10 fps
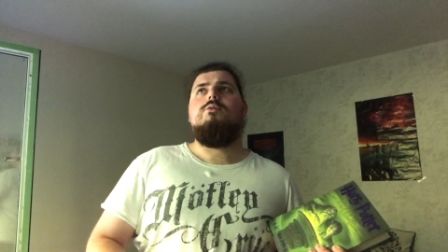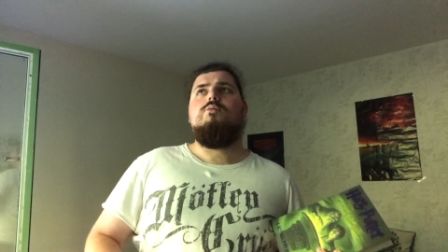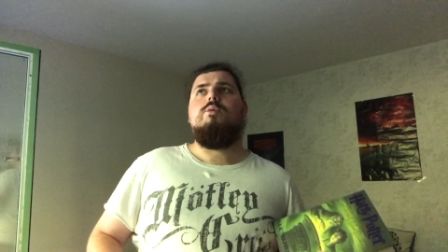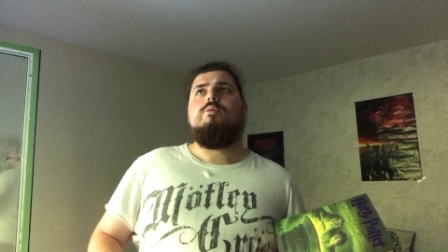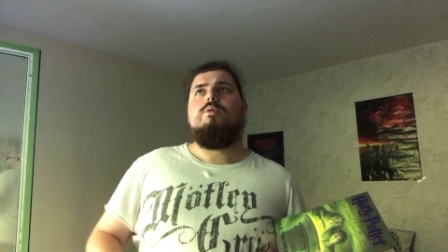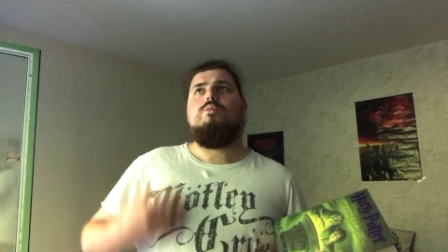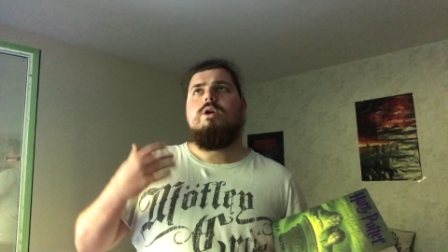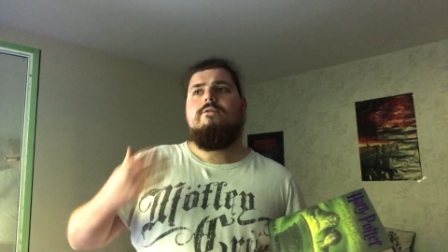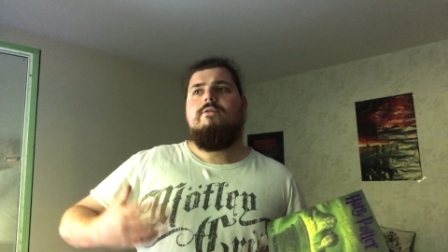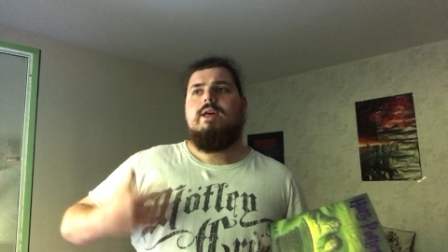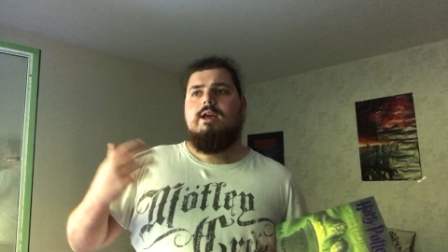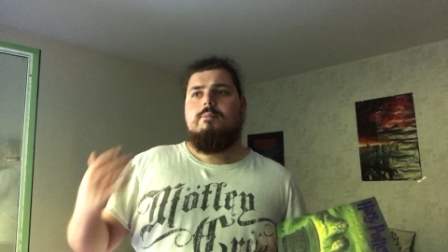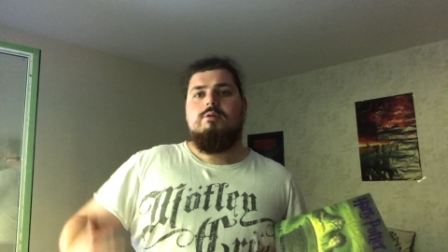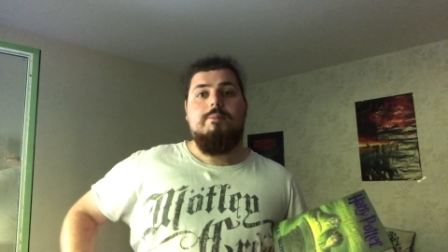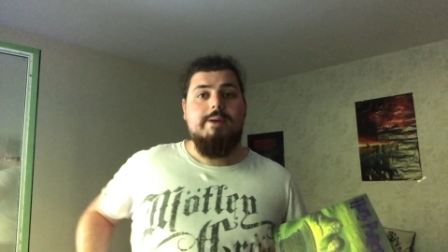When thinking
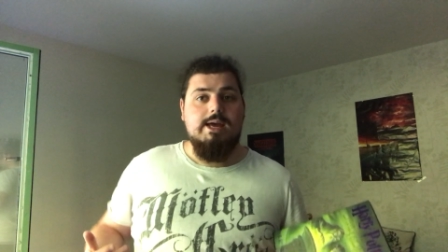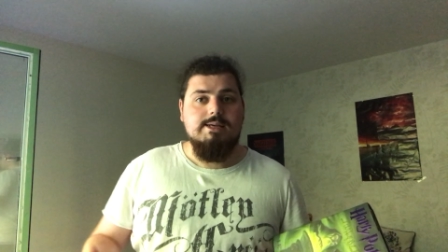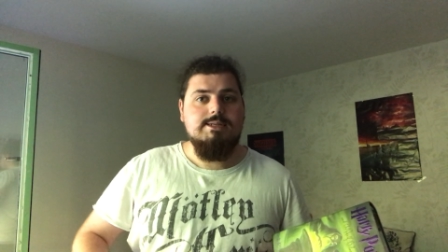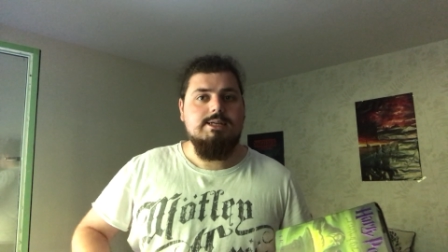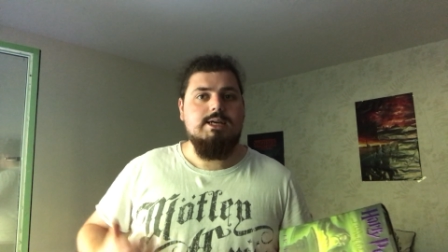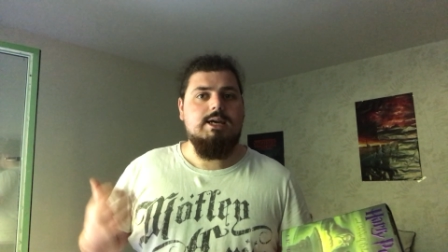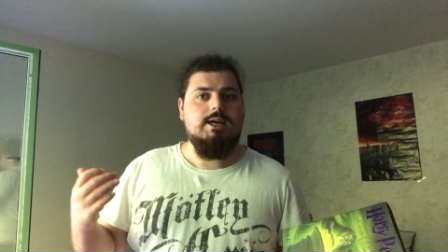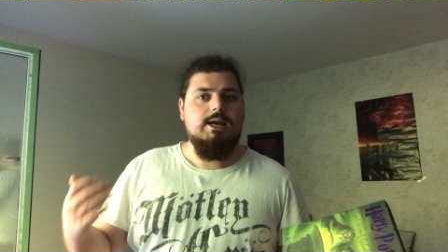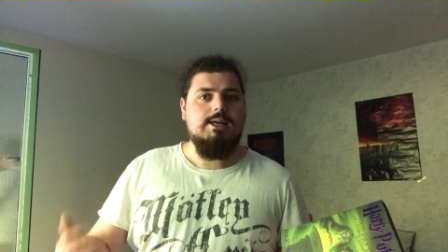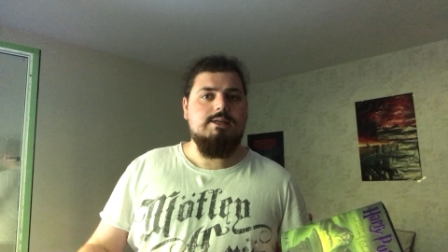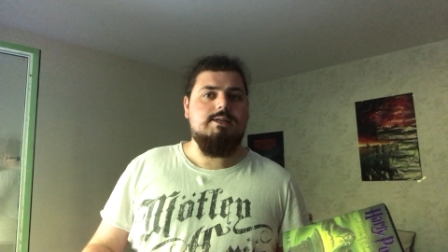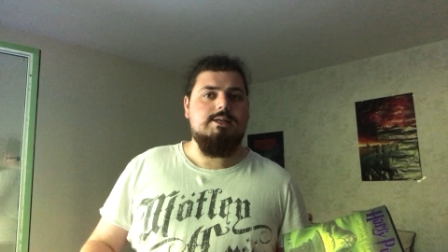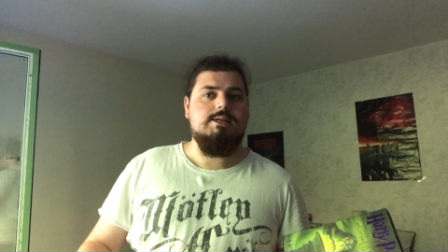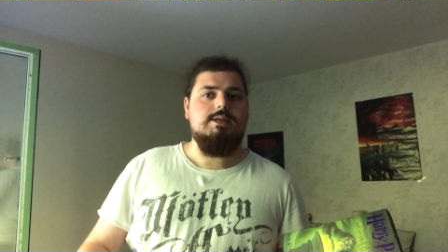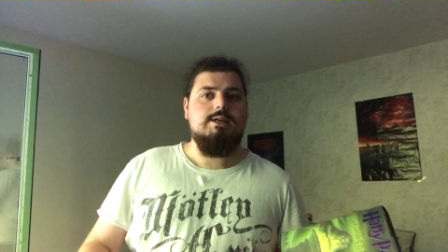about the pacing and
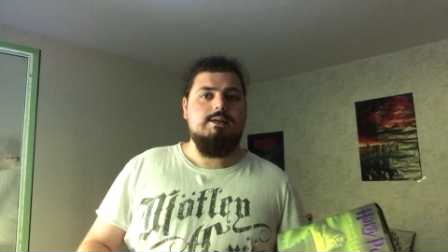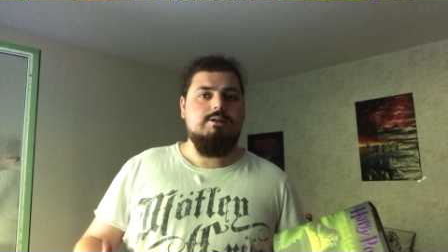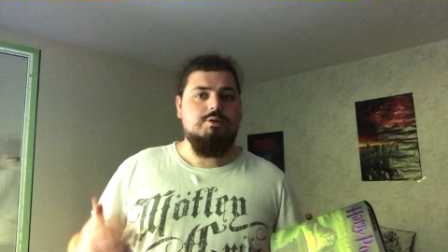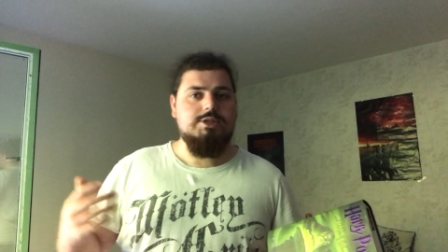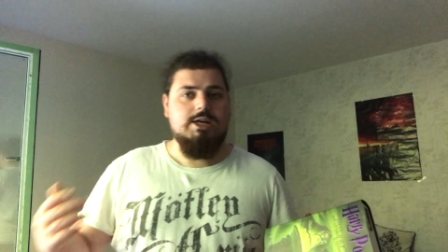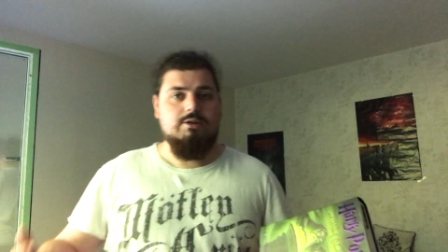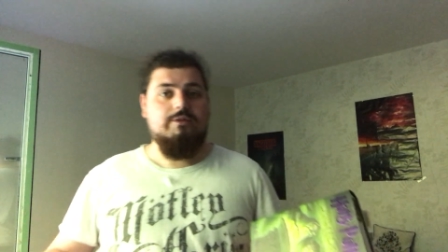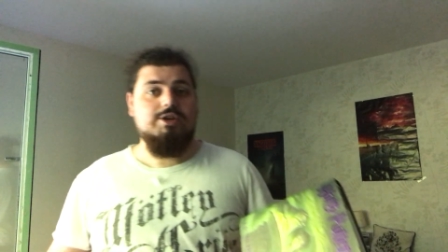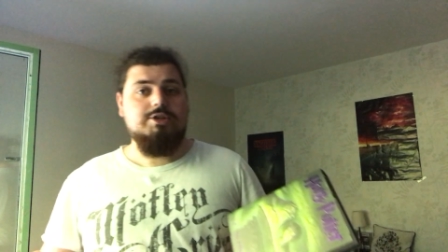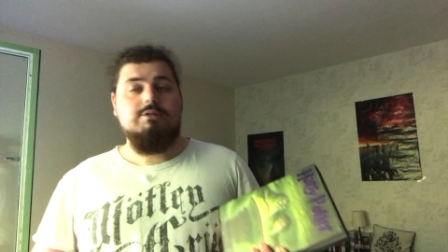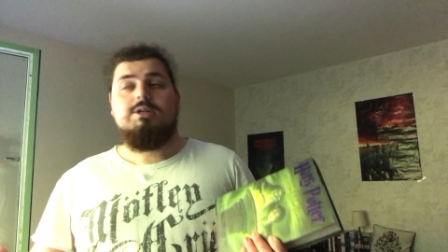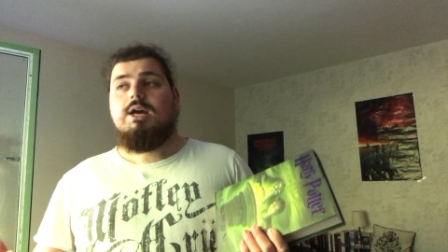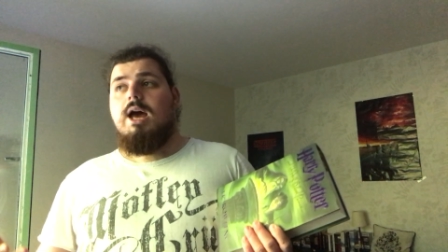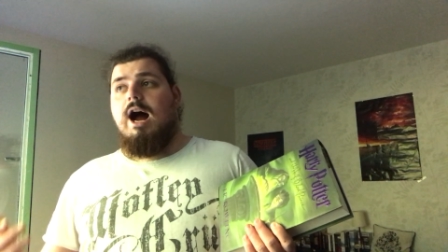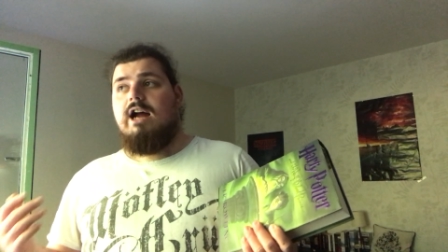those kind of issues,
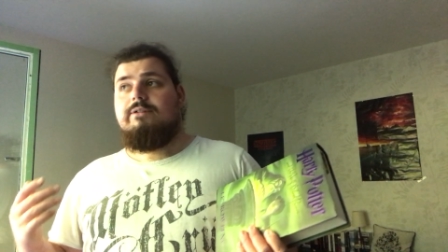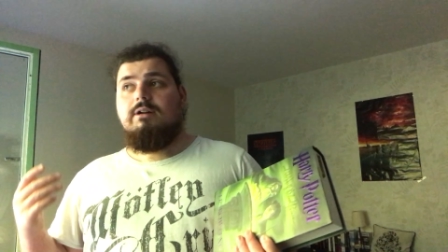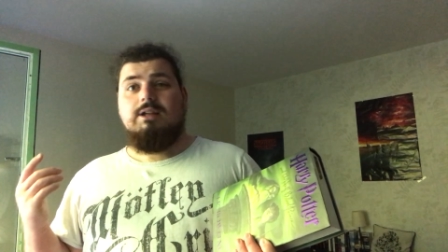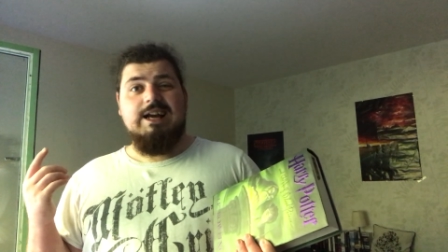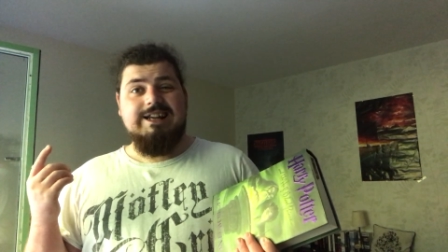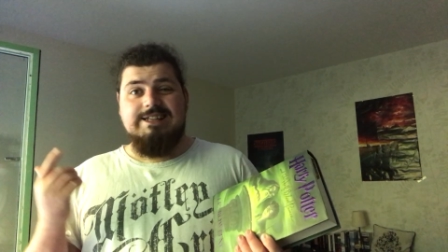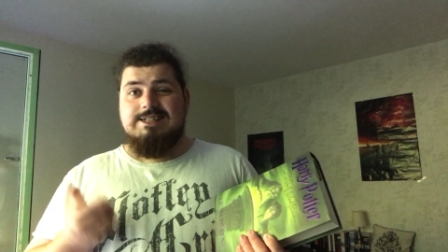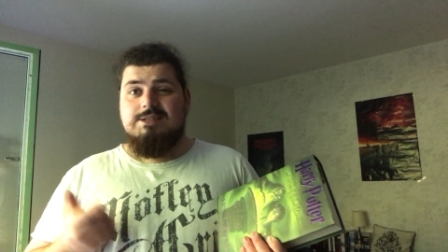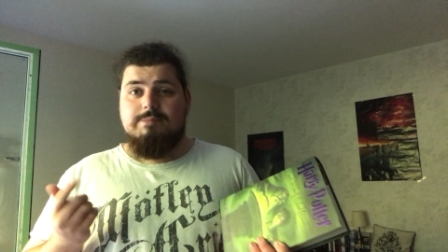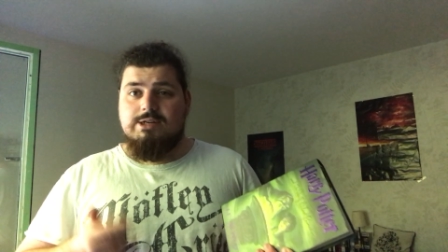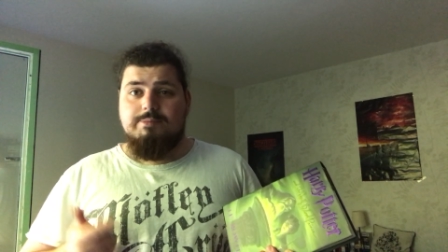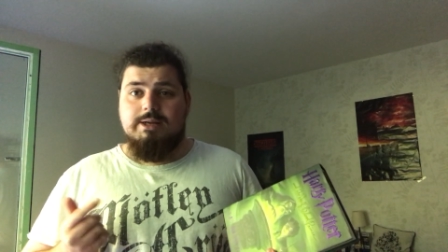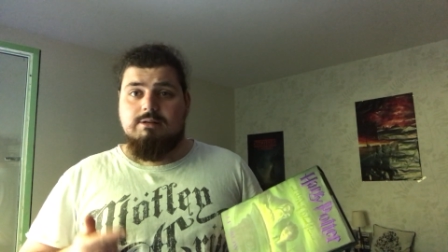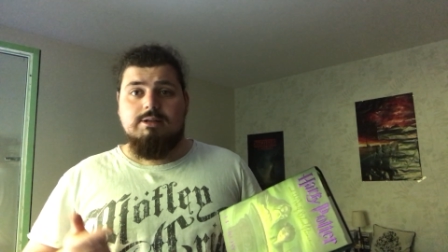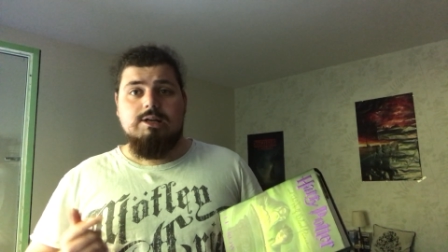I feel like this is much
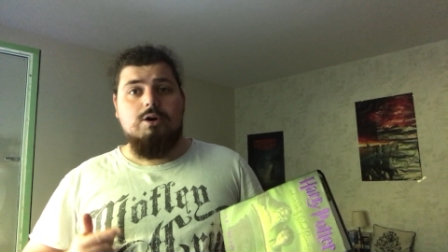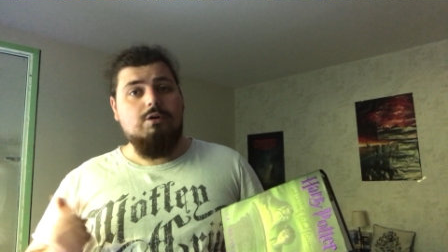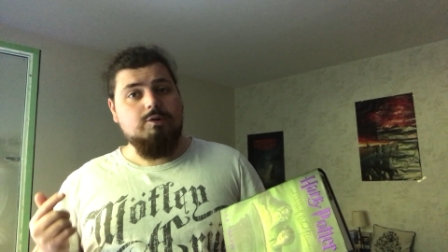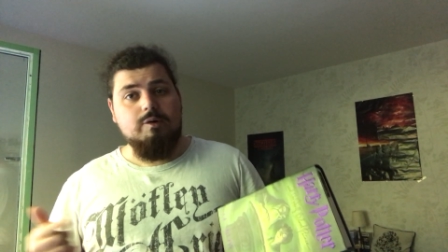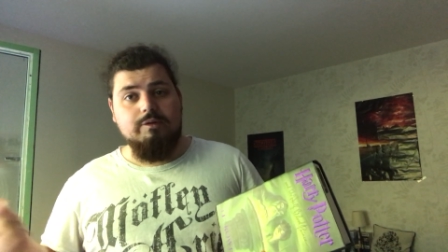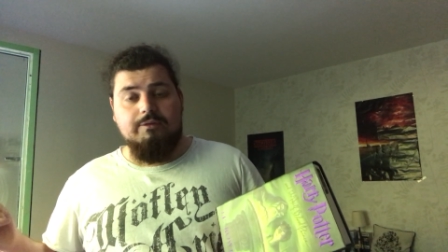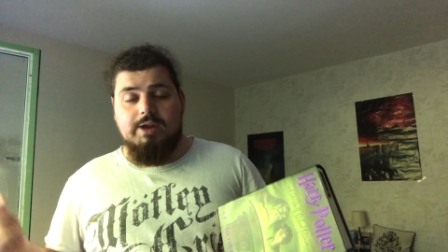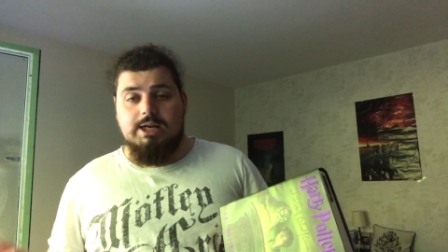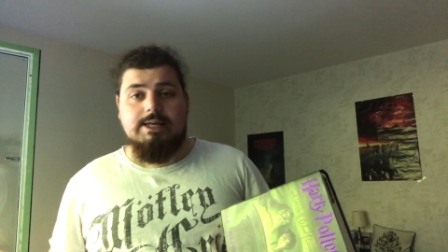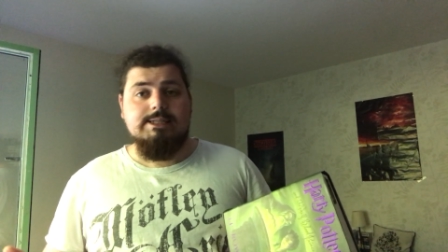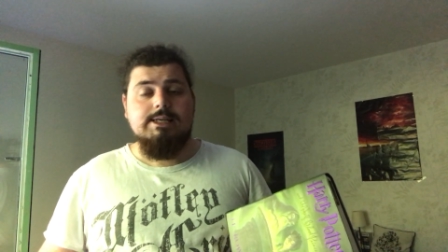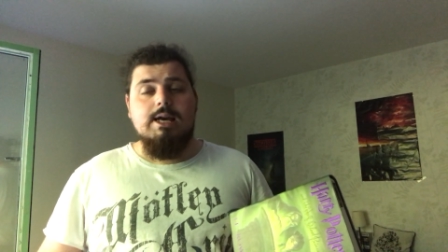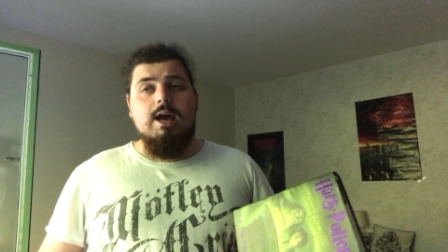better than Order of the Phoenix,